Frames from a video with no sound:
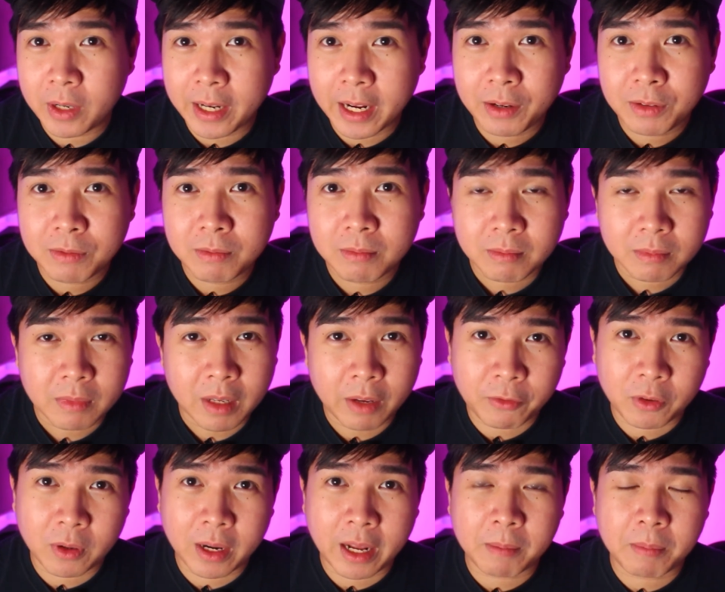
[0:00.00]
now.
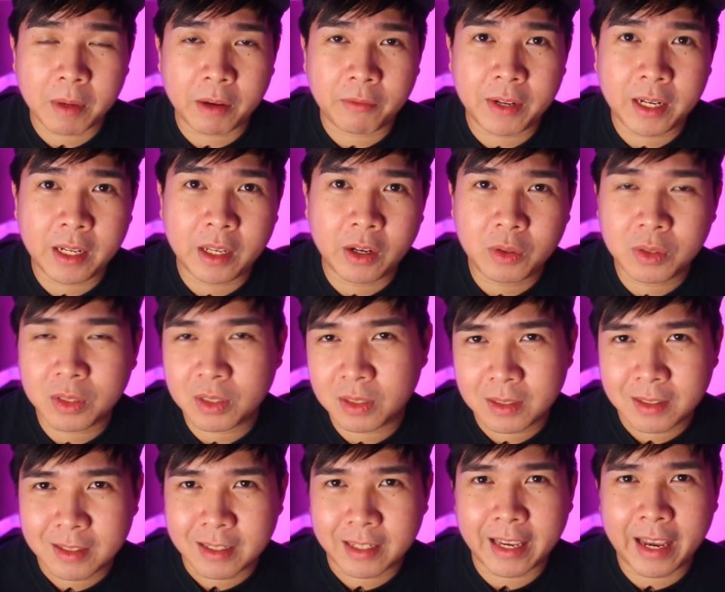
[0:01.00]
If you like my videos,
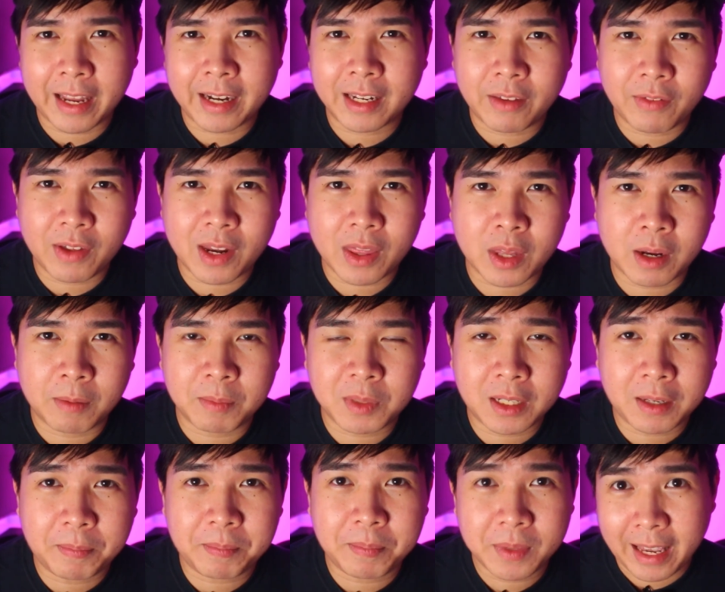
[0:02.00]
again, give it a thumbs
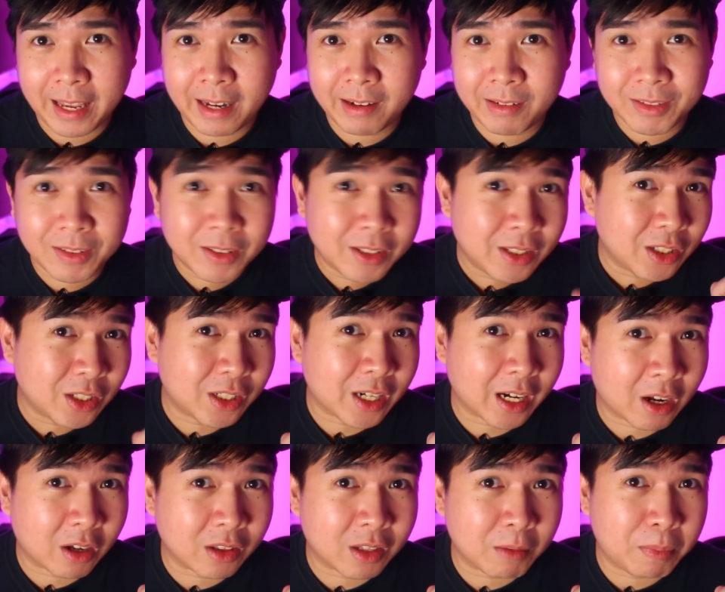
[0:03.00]
up and
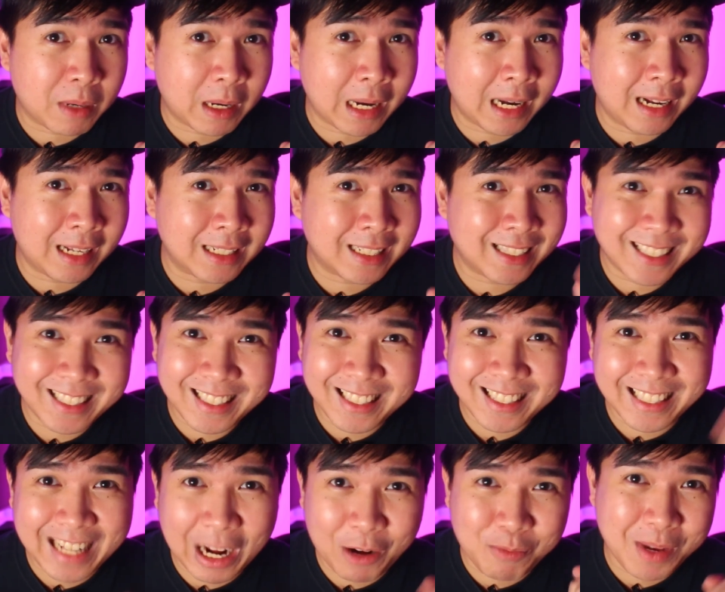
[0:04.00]
check out the playlist
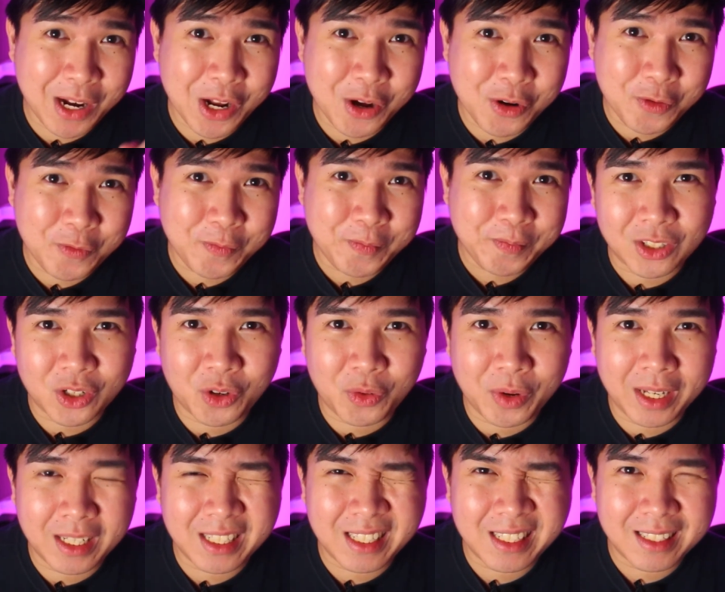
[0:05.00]
down below. As
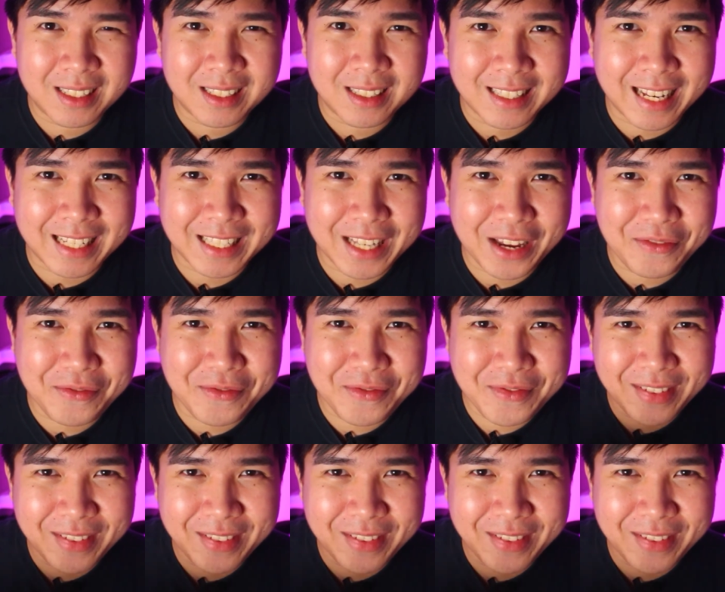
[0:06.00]
always, stay safe.